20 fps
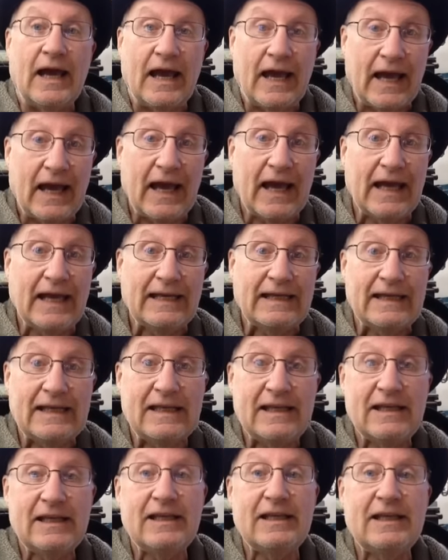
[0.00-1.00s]
Had
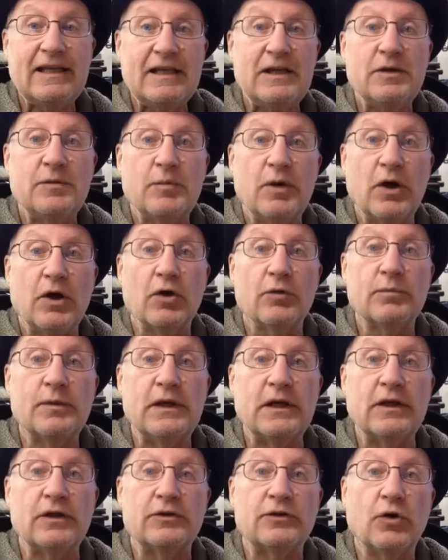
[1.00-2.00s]
he emailed
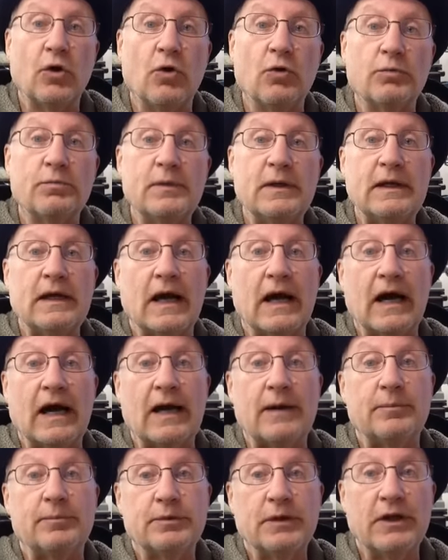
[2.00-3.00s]
me and told me
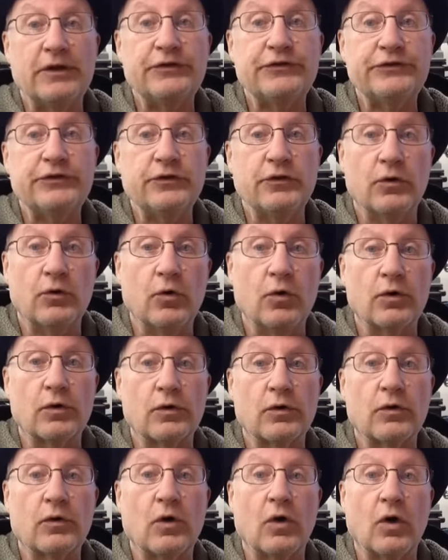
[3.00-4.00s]
I placed an
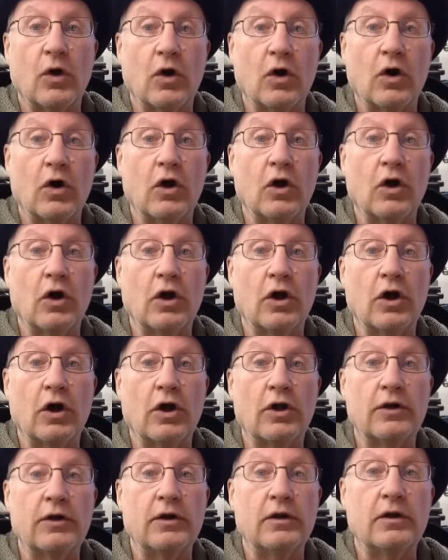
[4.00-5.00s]
order
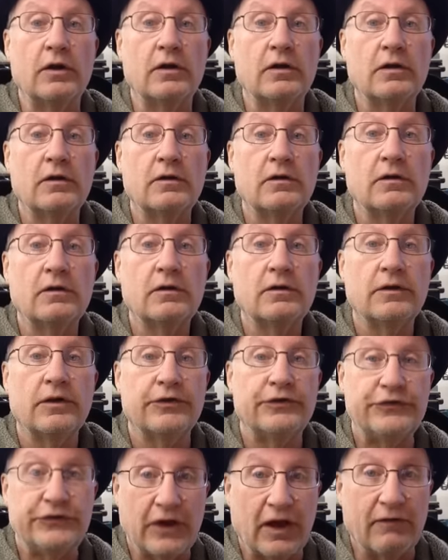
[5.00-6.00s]
on the
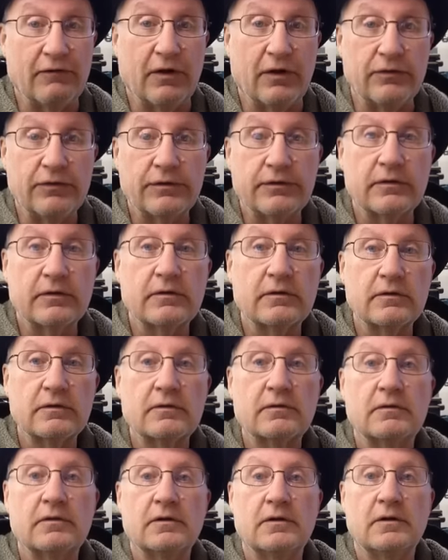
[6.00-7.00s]
7th,
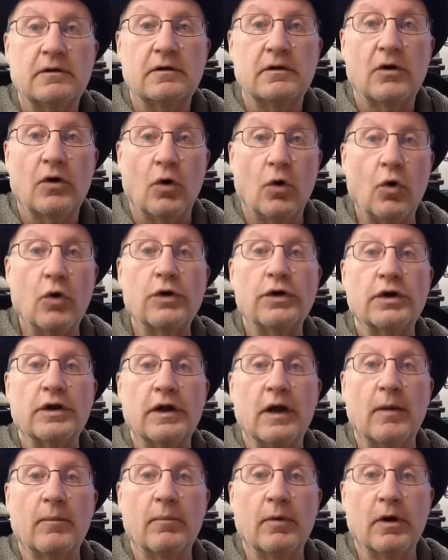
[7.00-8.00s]
order
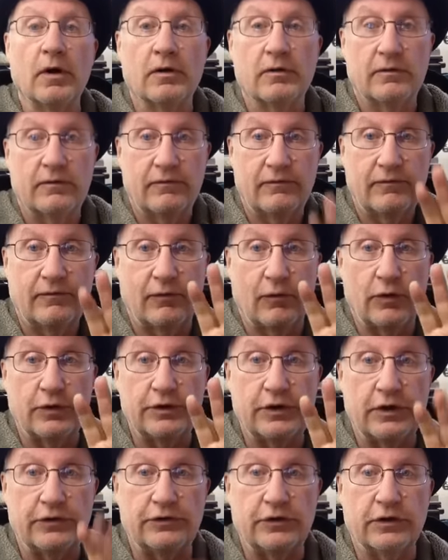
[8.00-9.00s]
number, 4
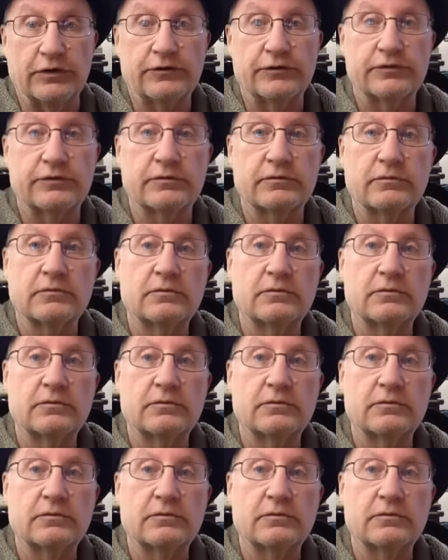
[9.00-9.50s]
digits,